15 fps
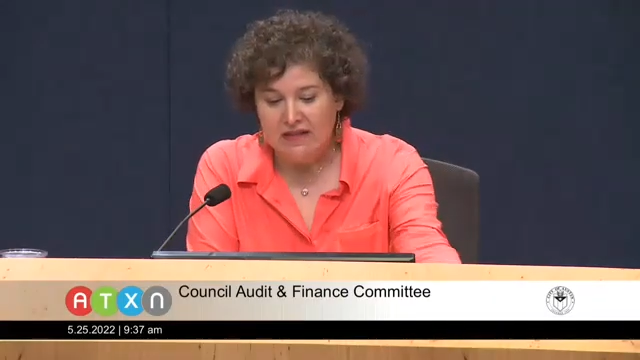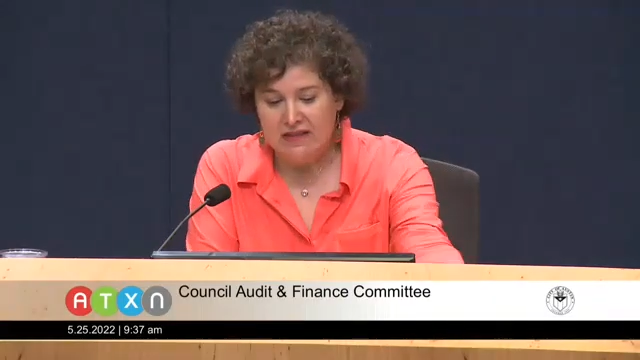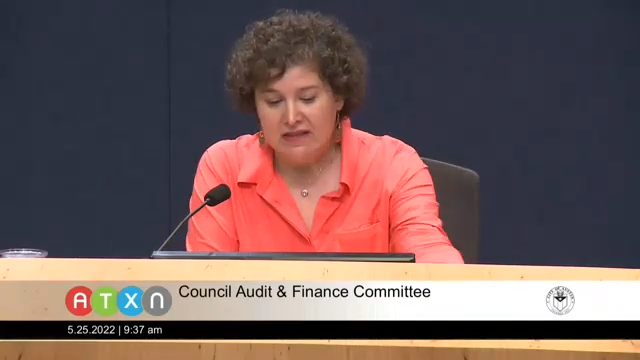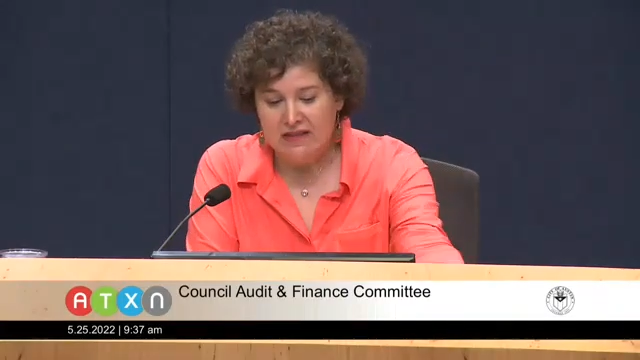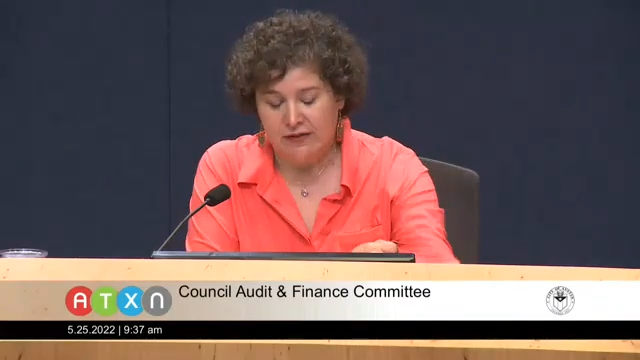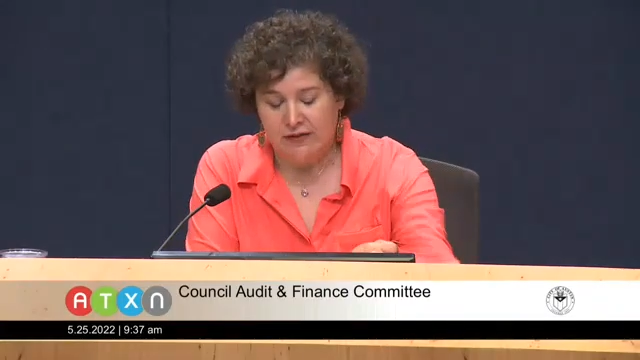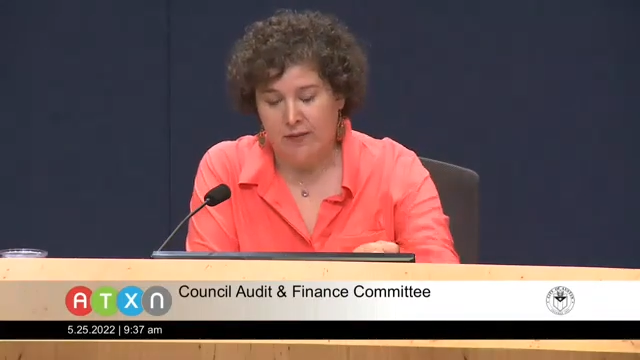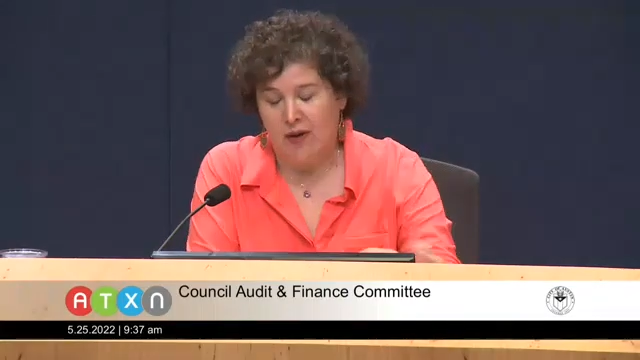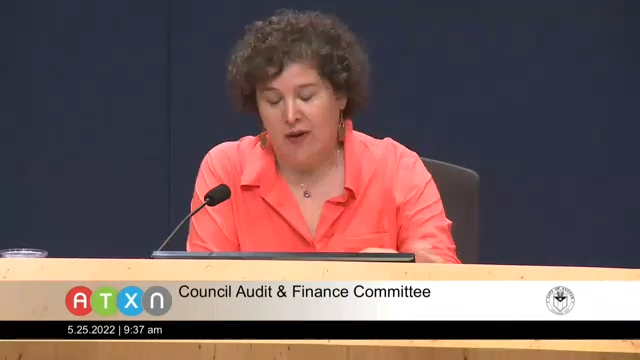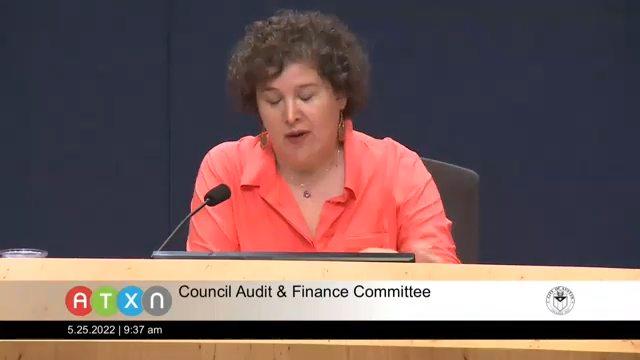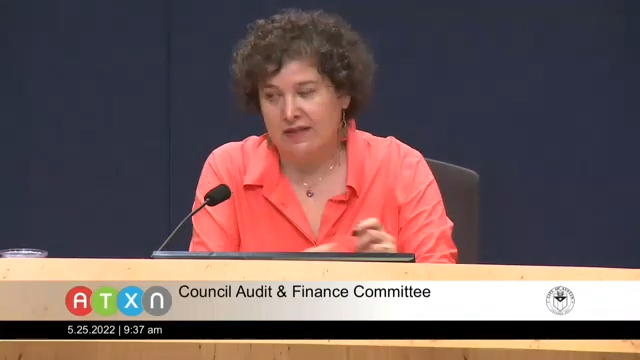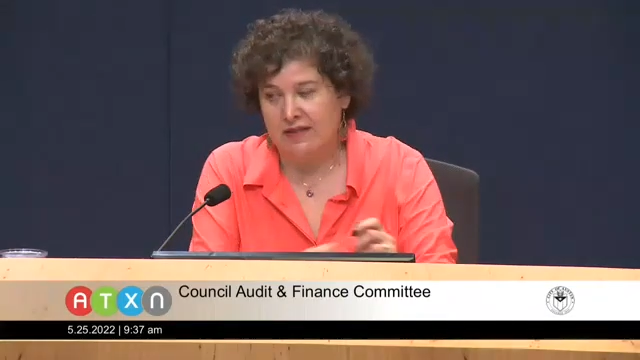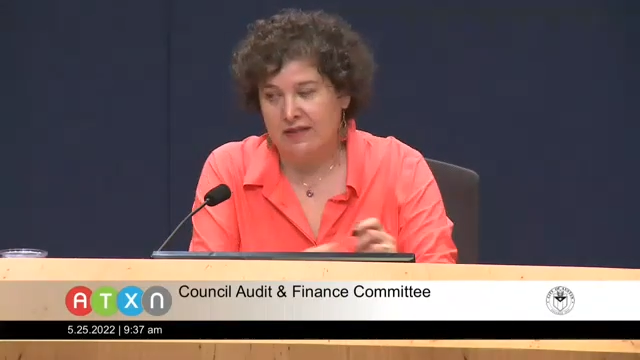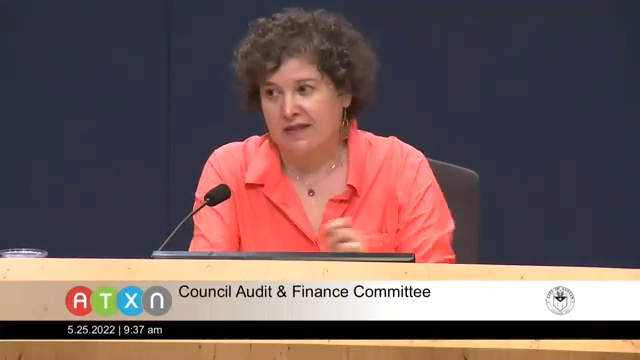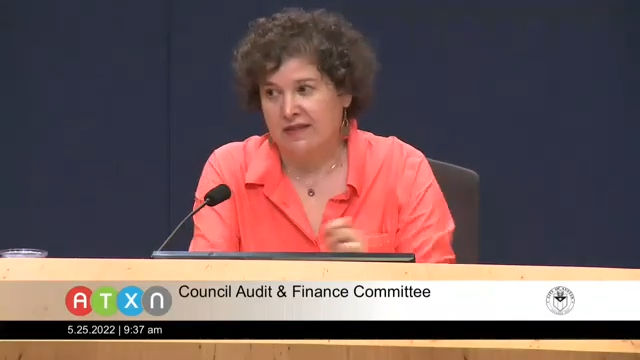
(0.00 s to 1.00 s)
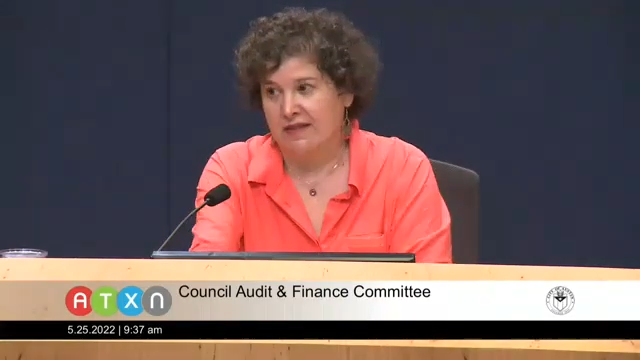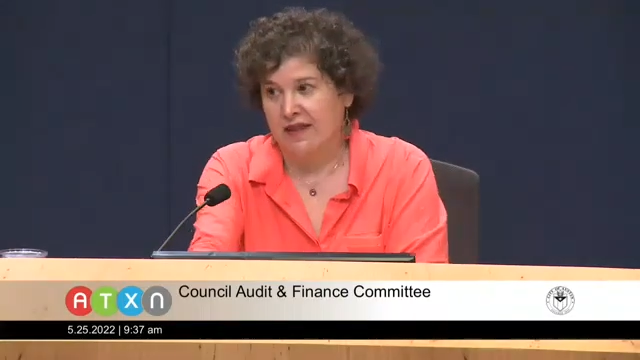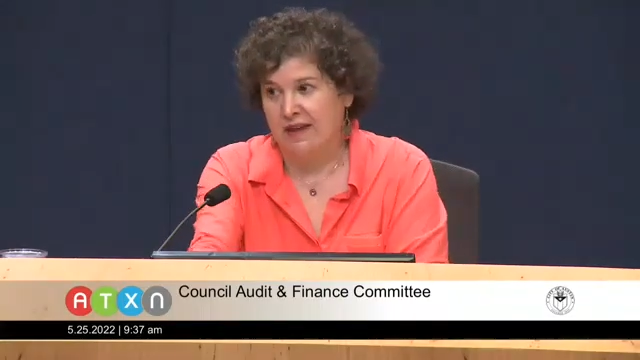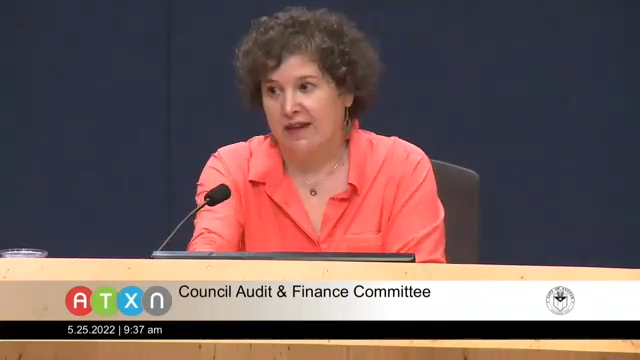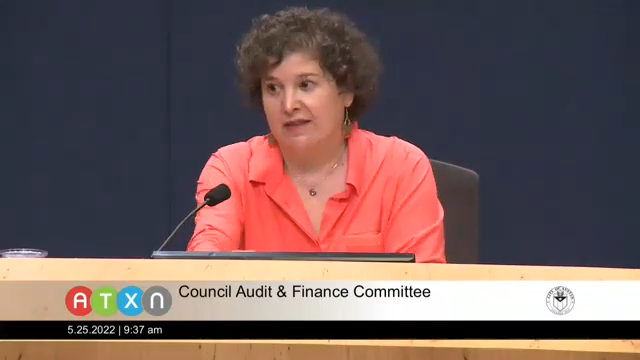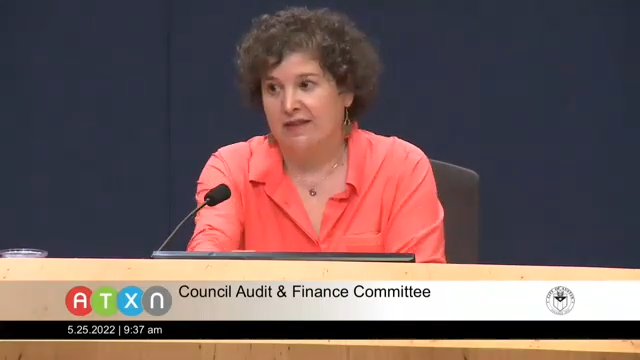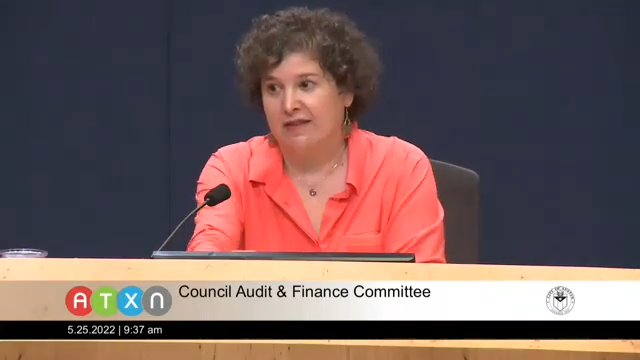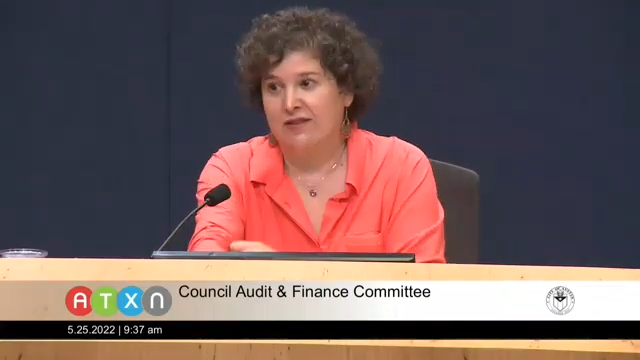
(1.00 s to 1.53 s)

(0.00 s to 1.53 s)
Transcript: different policies there,